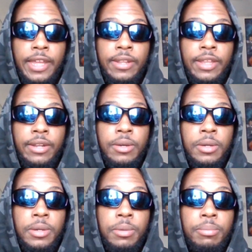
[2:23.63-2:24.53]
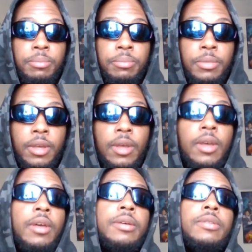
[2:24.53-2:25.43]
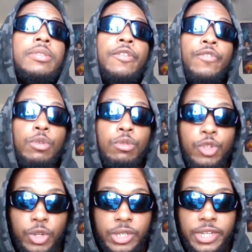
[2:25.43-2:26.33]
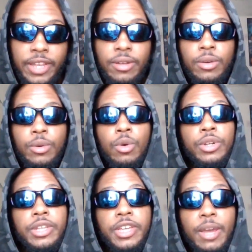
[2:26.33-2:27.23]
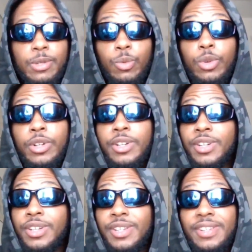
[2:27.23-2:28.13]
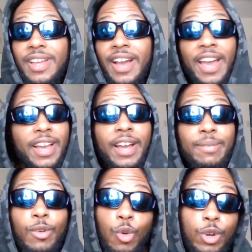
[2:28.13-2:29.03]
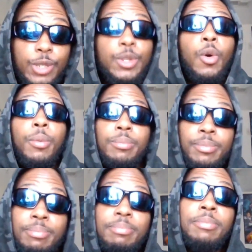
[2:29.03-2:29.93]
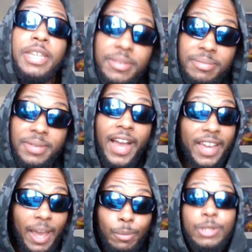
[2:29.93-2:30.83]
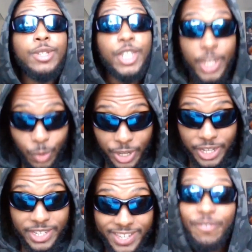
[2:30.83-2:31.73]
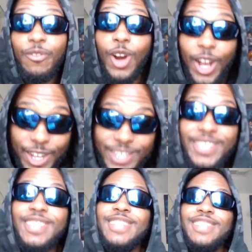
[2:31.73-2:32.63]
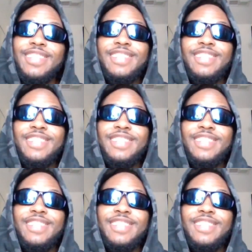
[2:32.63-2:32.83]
And then the food trucks on the campus were good. I, of course, knowing me, I got me some chicken wings and fries.